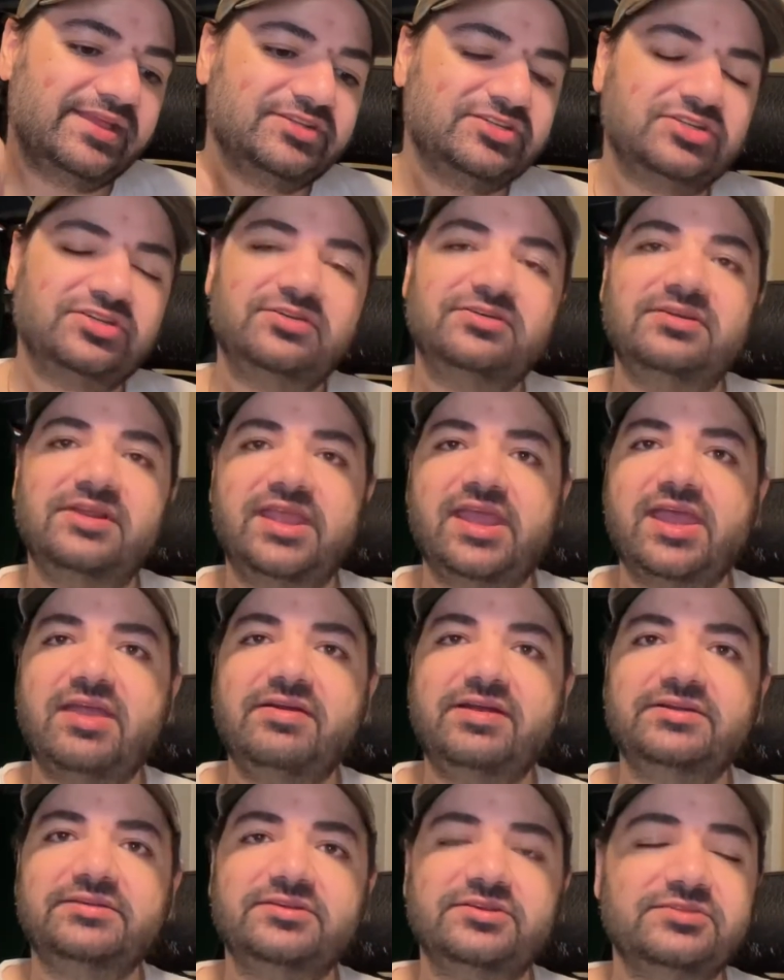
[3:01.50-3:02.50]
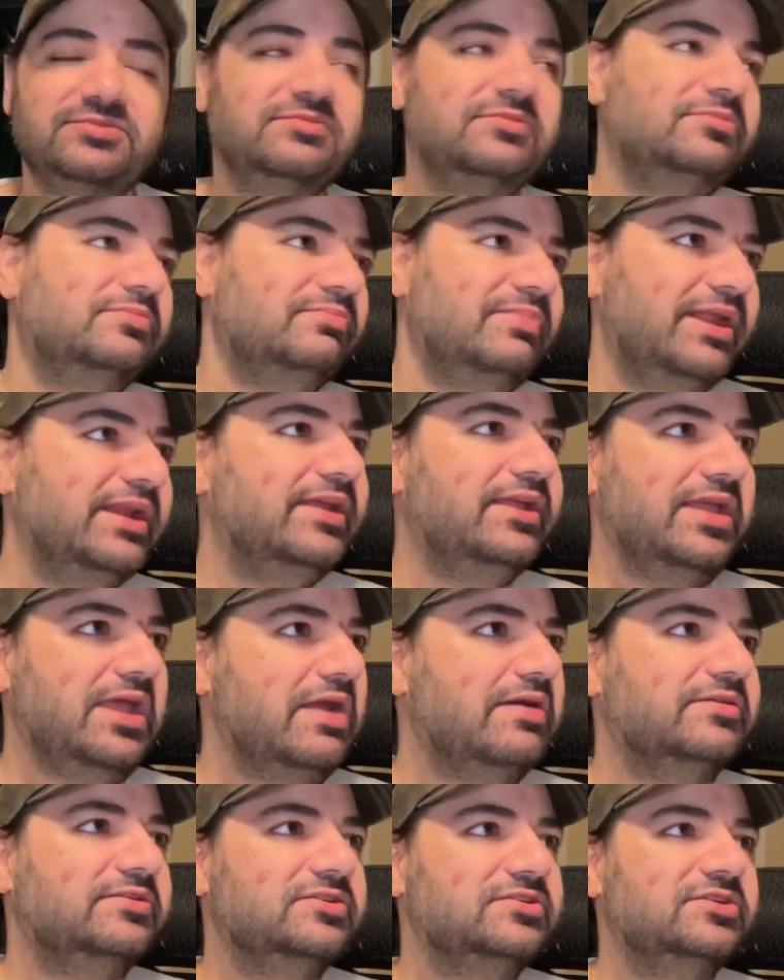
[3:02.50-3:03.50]
certain characters, well, many
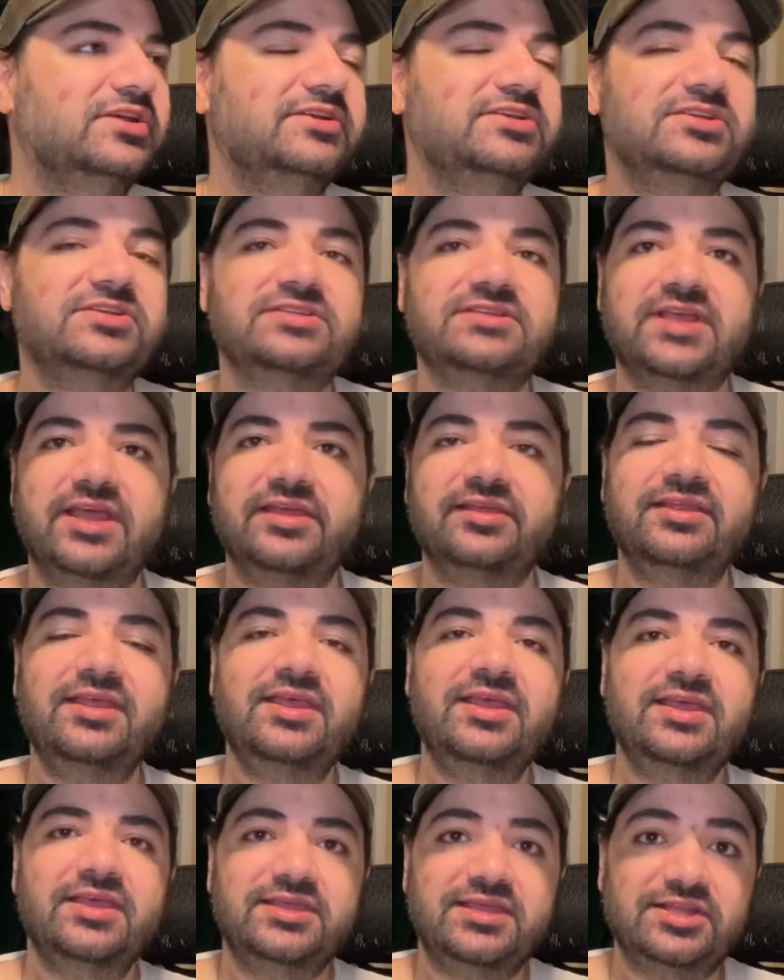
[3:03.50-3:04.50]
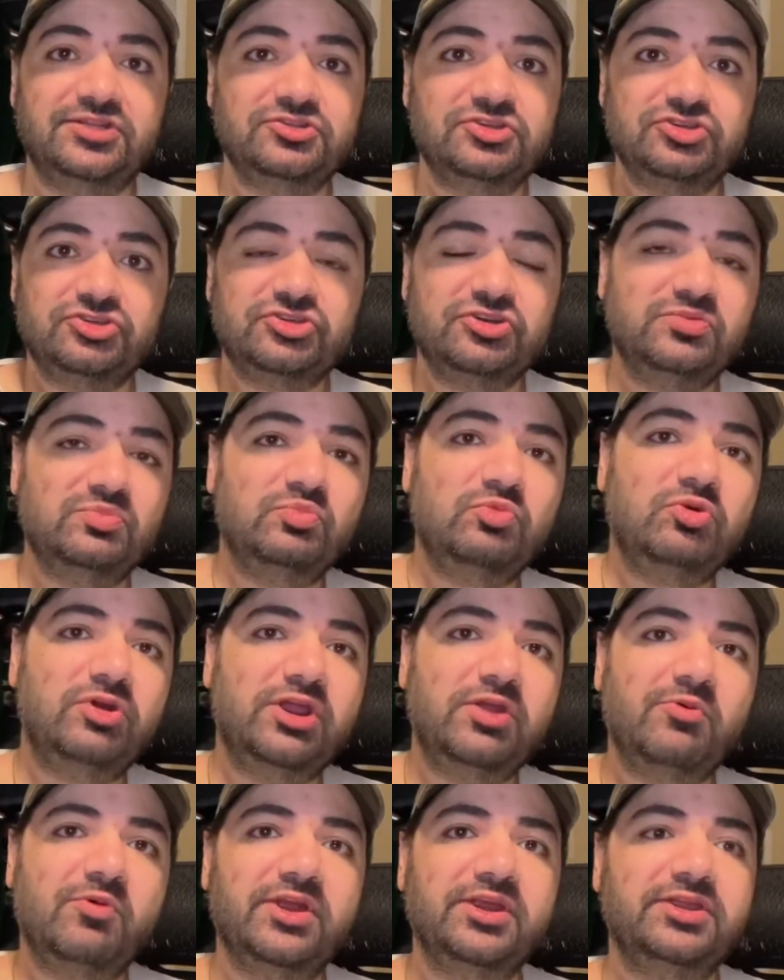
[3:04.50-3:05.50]
characters I should say, get to a certain
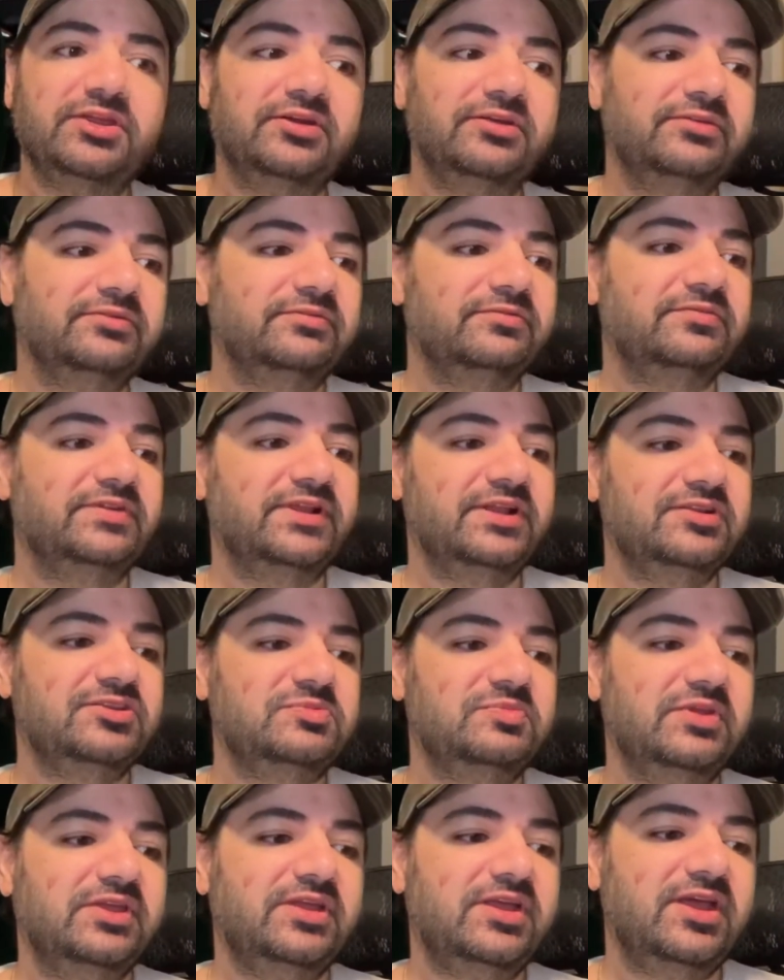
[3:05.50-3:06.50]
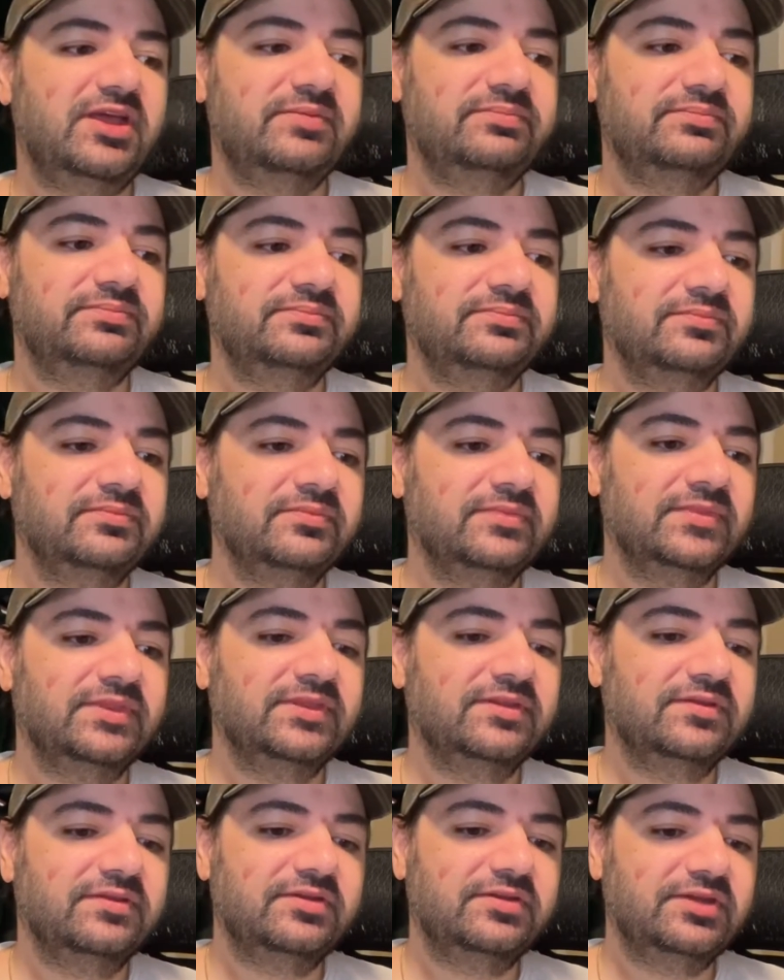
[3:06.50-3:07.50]
point where your villains become
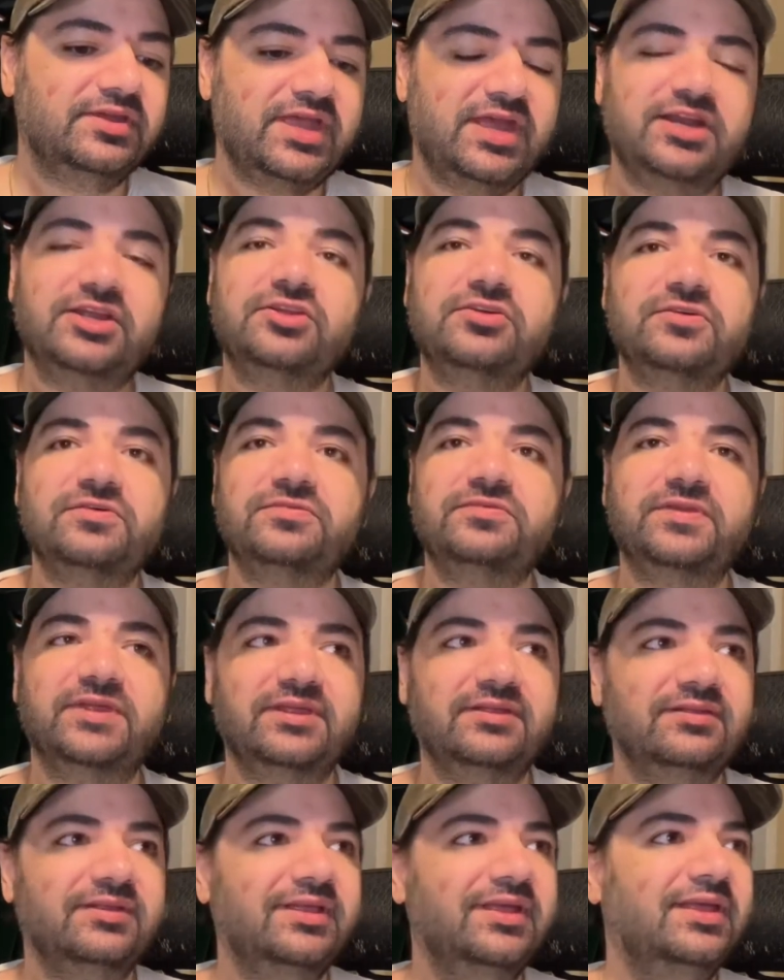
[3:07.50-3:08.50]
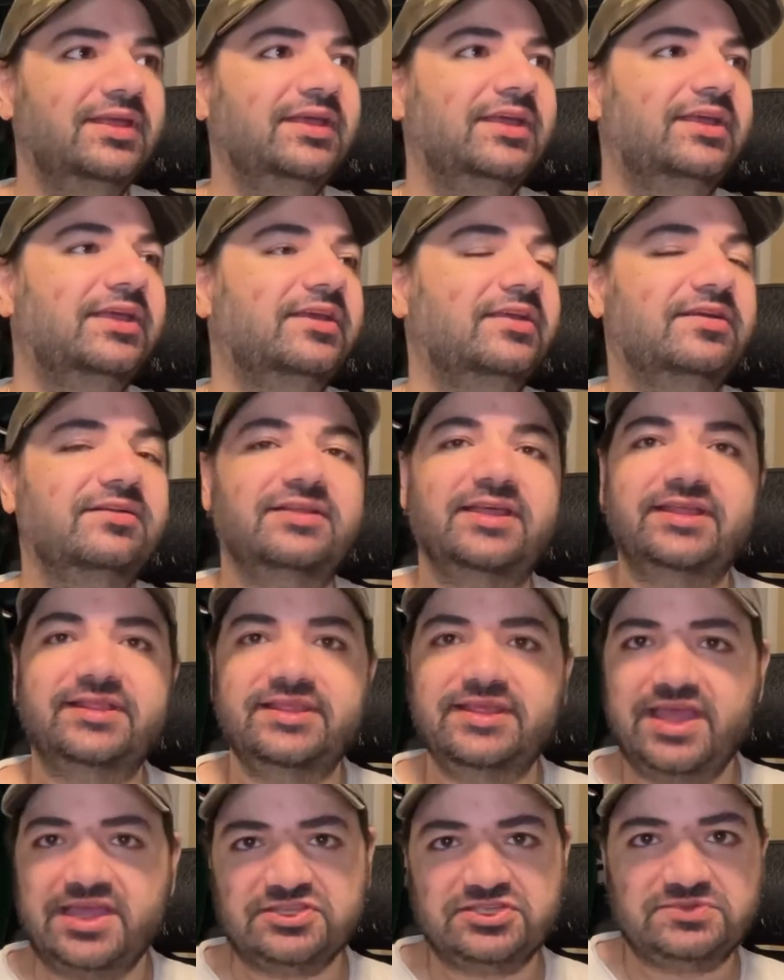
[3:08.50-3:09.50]
kind of goofy. You know, like
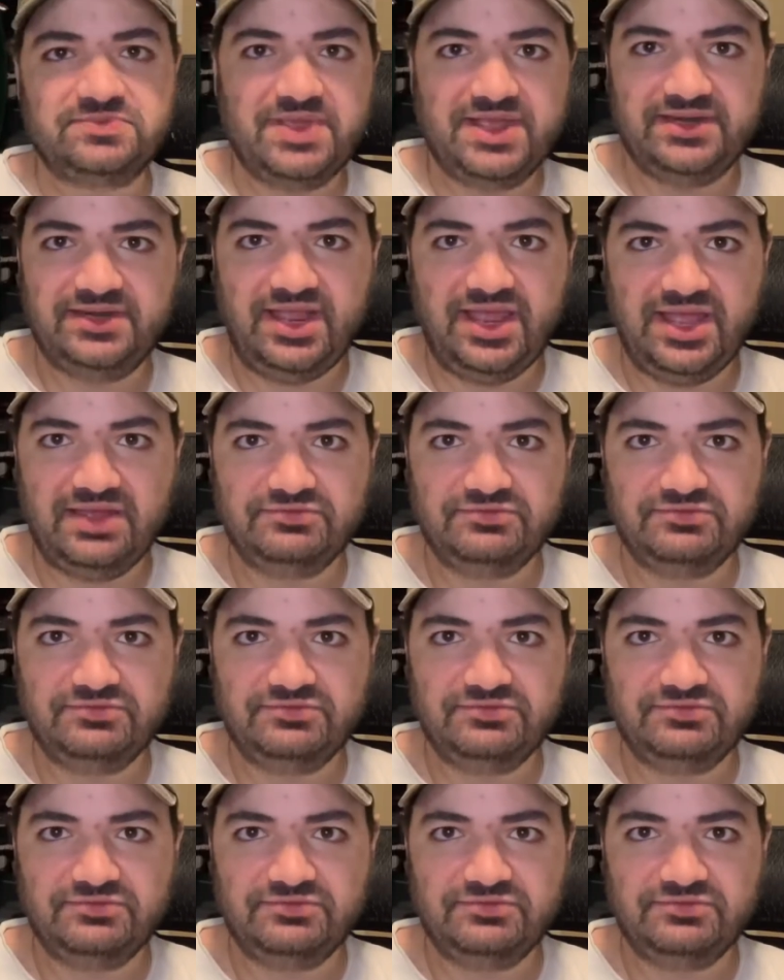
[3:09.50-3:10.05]
the X-Men have